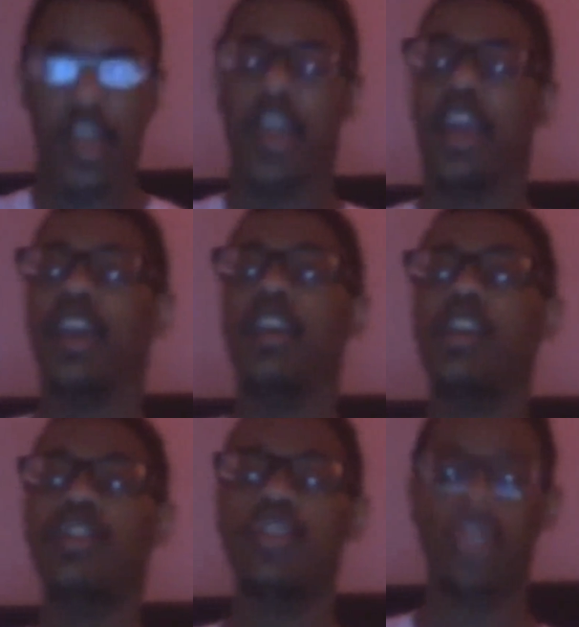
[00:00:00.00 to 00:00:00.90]
and
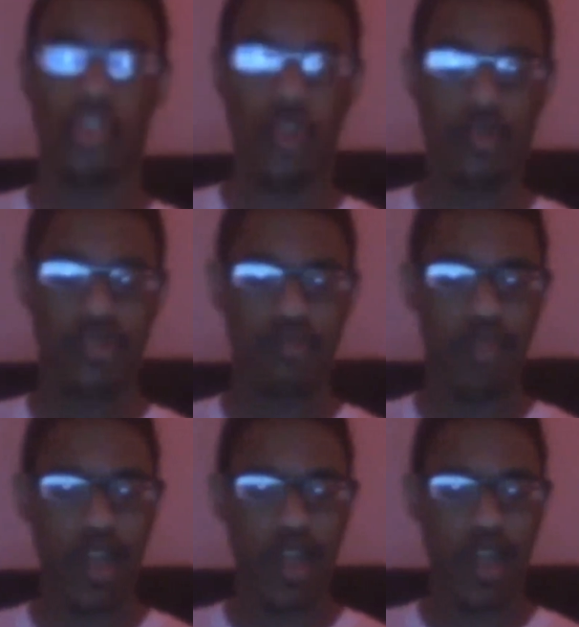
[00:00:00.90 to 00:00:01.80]
the script
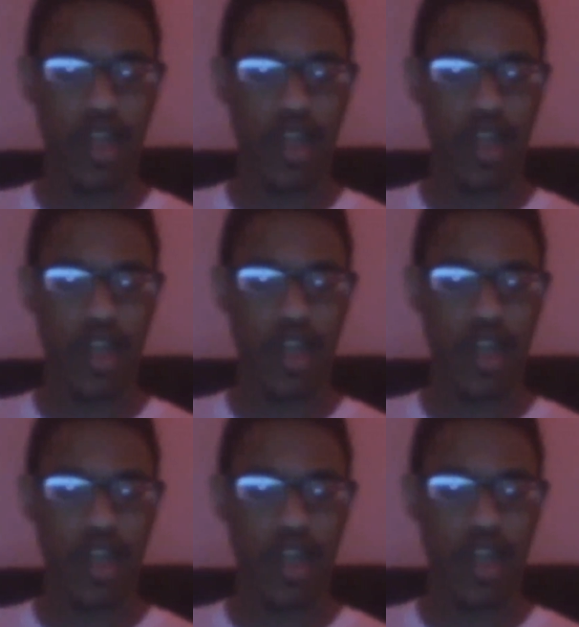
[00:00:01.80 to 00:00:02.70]
by
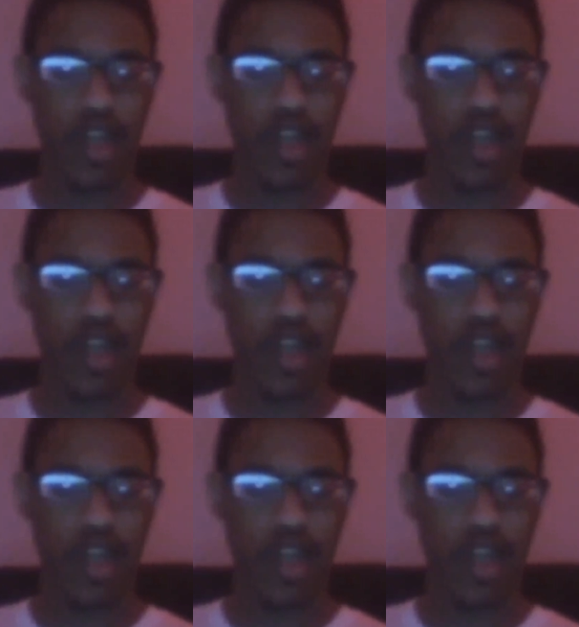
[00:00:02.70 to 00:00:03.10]
Sam D.